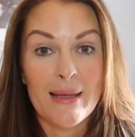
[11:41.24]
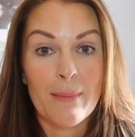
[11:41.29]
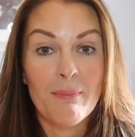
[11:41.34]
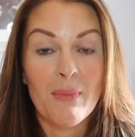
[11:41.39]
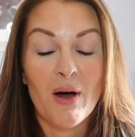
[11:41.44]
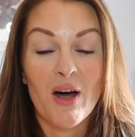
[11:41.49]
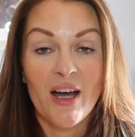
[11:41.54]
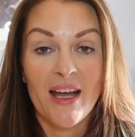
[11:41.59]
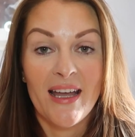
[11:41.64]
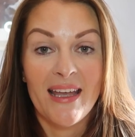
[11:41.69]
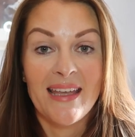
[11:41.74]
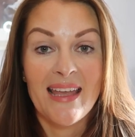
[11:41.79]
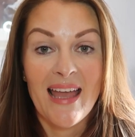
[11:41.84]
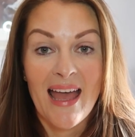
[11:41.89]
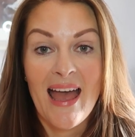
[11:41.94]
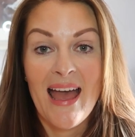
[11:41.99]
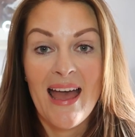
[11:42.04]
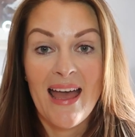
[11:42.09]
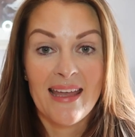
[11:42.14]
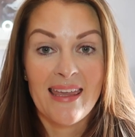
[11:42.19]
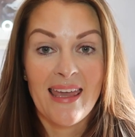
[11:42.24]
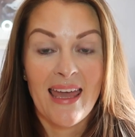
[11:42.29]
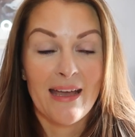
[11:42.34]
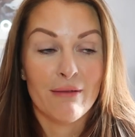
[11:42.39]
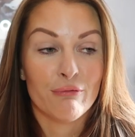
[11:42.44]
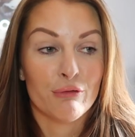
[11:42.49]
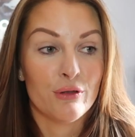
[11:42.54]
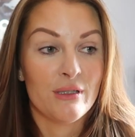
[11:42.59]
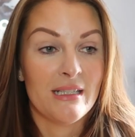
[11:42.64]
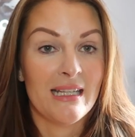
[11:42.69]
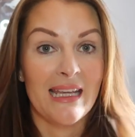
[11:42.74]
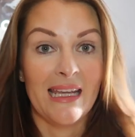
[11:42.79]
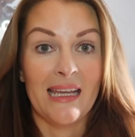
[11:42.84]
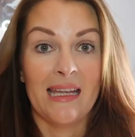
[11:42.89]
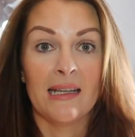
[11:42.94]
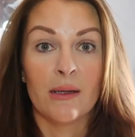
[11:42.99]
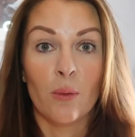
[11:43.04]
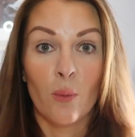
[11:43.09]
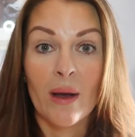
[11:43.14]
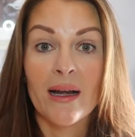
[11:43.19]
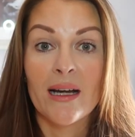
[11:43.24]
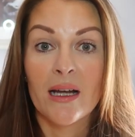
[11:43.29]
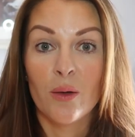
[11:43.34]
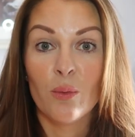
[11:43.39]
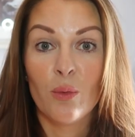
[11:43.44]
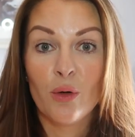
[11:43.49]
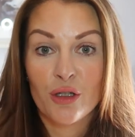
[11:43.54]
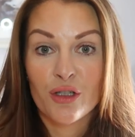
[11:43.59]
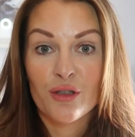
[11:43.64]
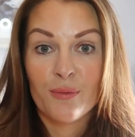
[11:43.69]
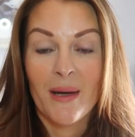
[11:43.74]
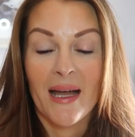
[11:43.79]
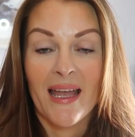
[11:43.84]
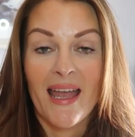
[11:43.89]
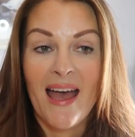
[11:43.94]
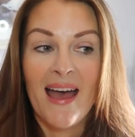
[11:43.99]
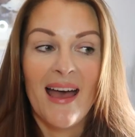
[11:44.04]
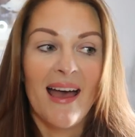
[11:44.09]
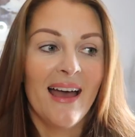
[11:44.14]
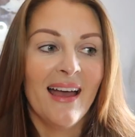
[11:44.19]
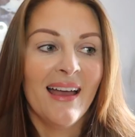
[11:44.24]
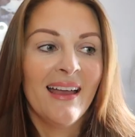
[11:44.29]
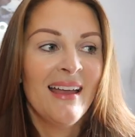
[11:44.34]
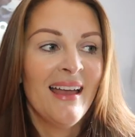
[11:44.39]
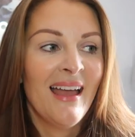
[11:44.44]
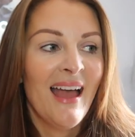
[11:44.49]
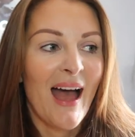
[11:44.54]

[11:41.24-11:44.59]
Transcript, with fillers: My hair care routine when I wash my hair.